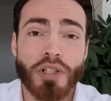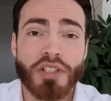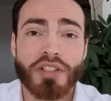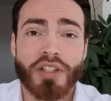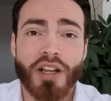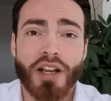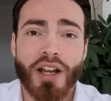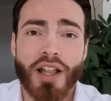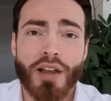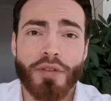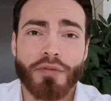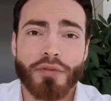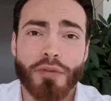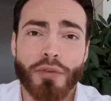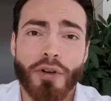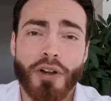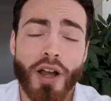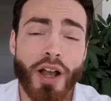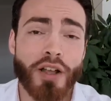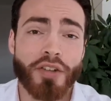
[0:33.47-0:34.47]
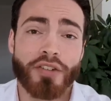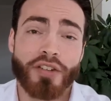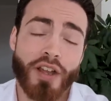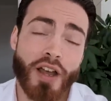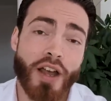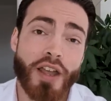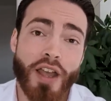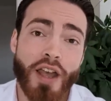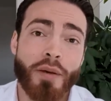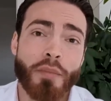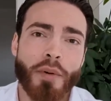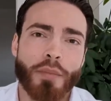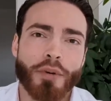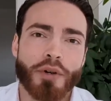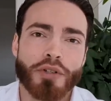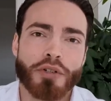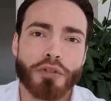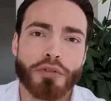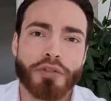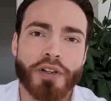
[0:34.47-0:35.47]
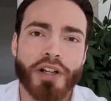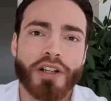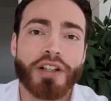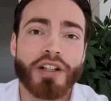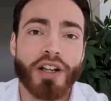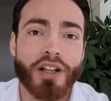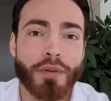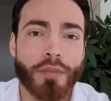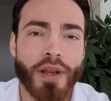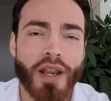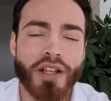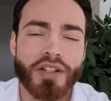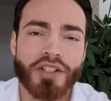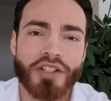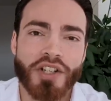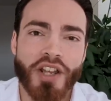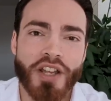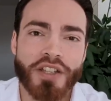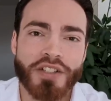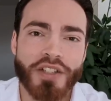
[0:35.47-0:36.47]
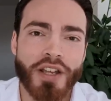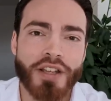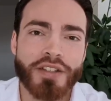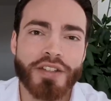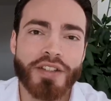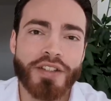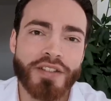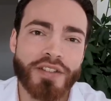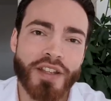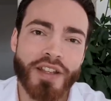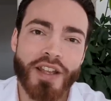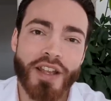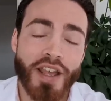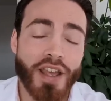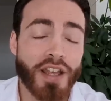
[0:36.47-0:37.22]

what's there left for us? I am a personal trainer and I'm an exercise scientist,